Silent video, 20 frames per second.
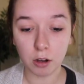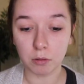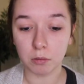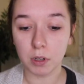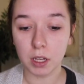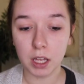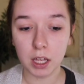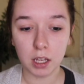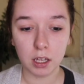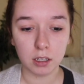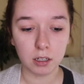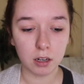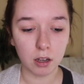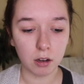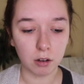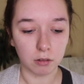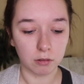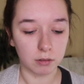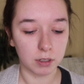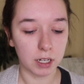Oh,
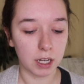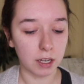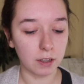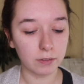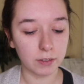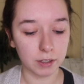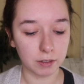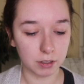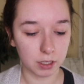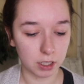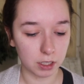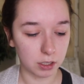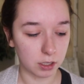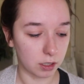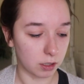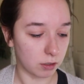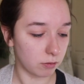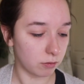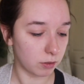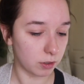no, not
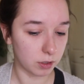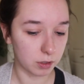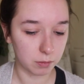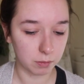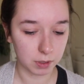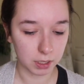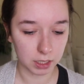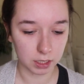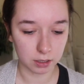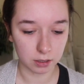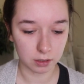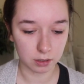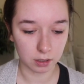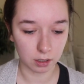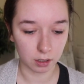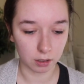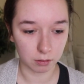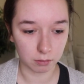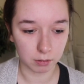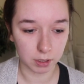foundation. First we need to
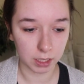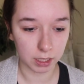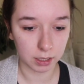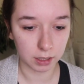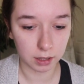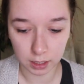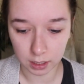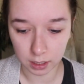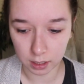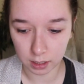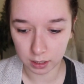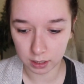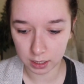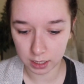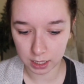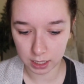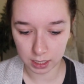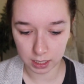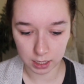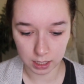start with, I got
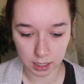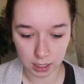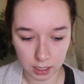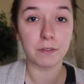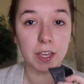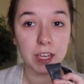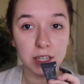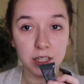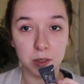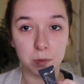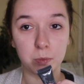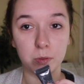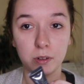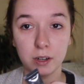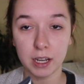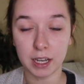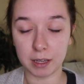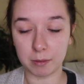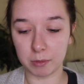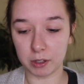a face
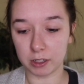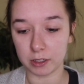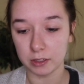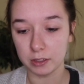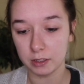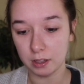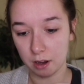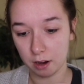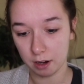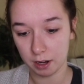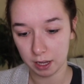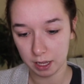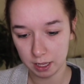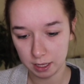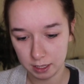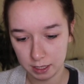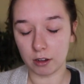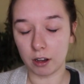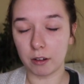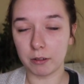primer. Sorry.
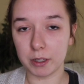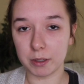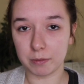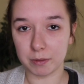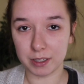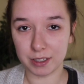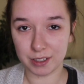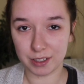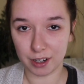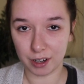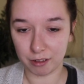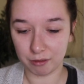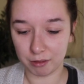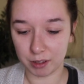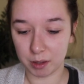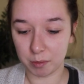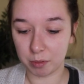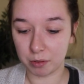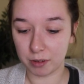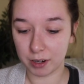You always want to start
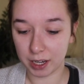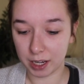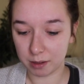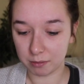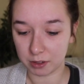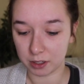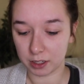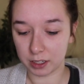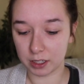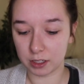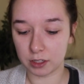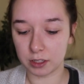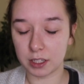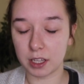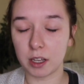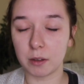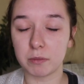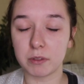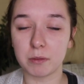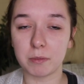with a primer. It just
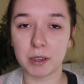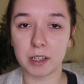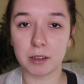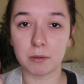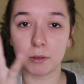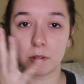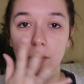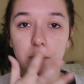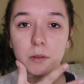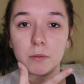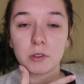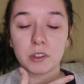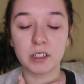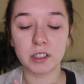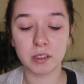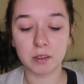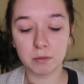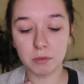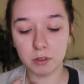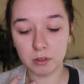helps your makeup go on more
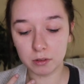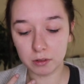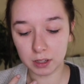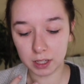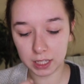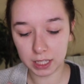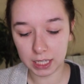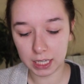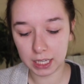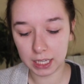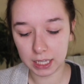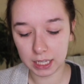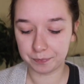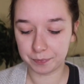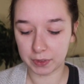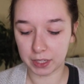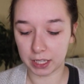smoothly.